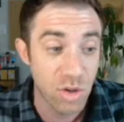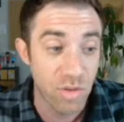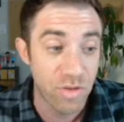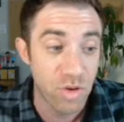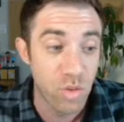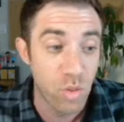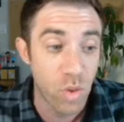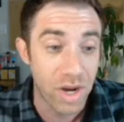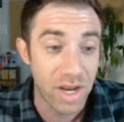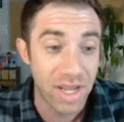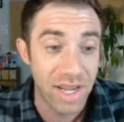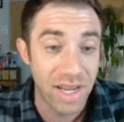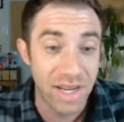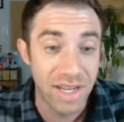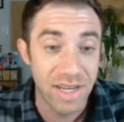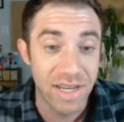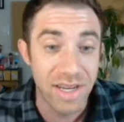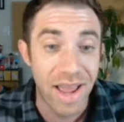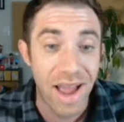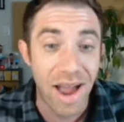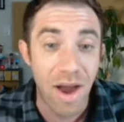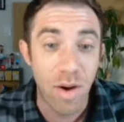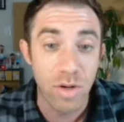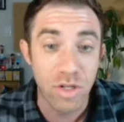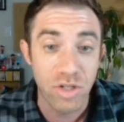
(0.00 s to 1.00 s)
if you want to hit it
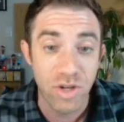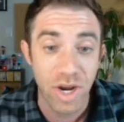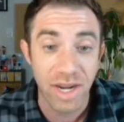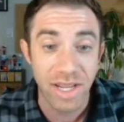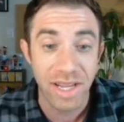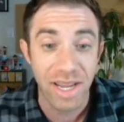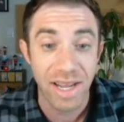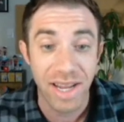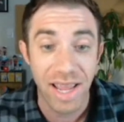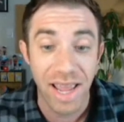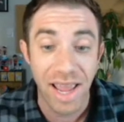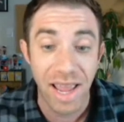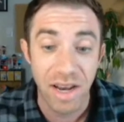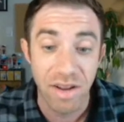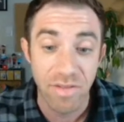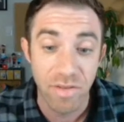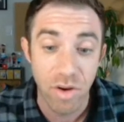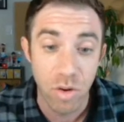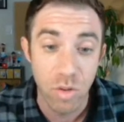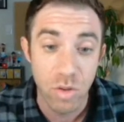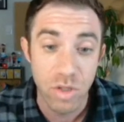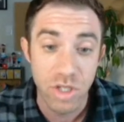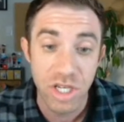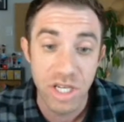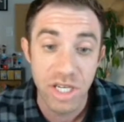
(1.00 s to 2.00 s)
now and try to get ahead of
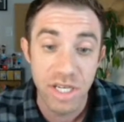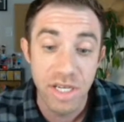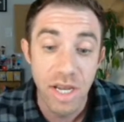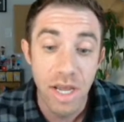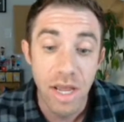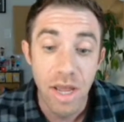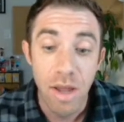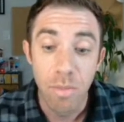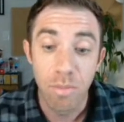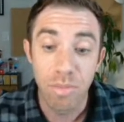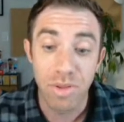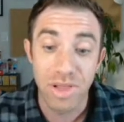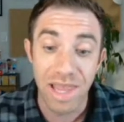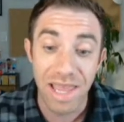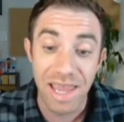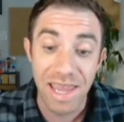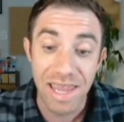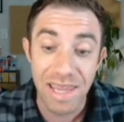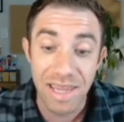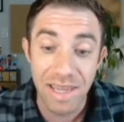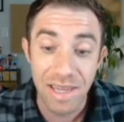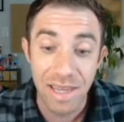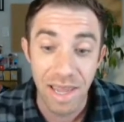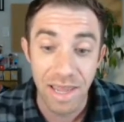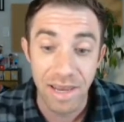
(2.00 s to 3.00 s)
OG
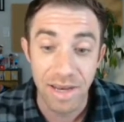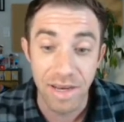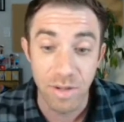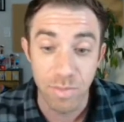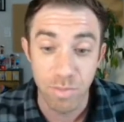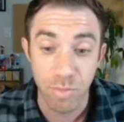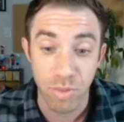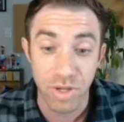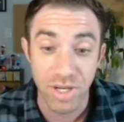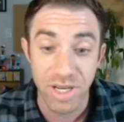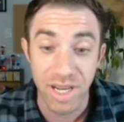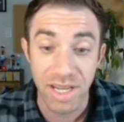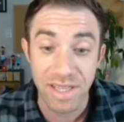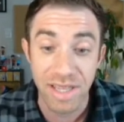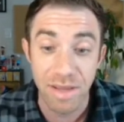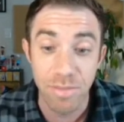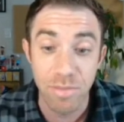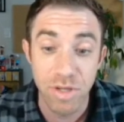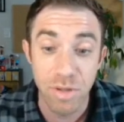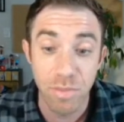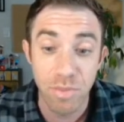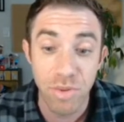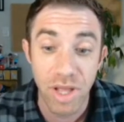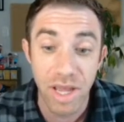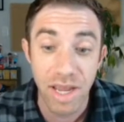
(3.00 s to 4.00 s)
playing and predict him
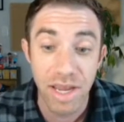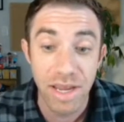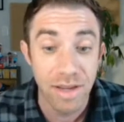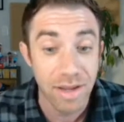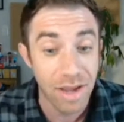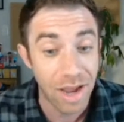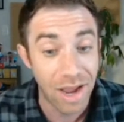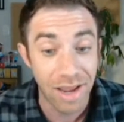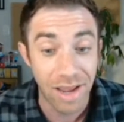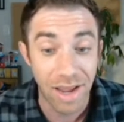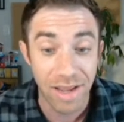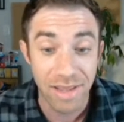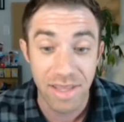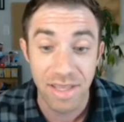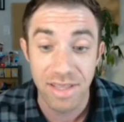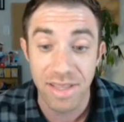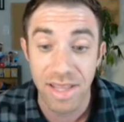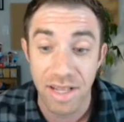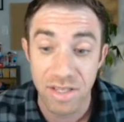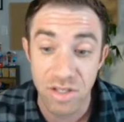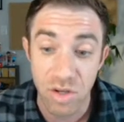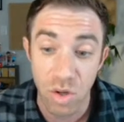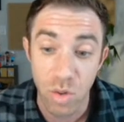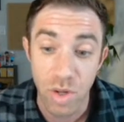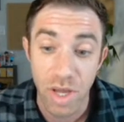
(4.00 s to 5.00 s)
to play, I think
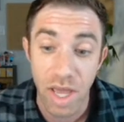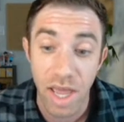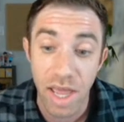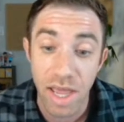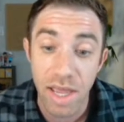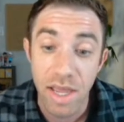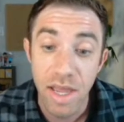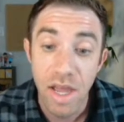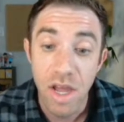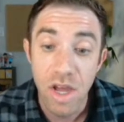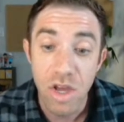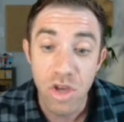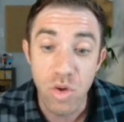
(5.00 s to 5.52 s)
that's okay.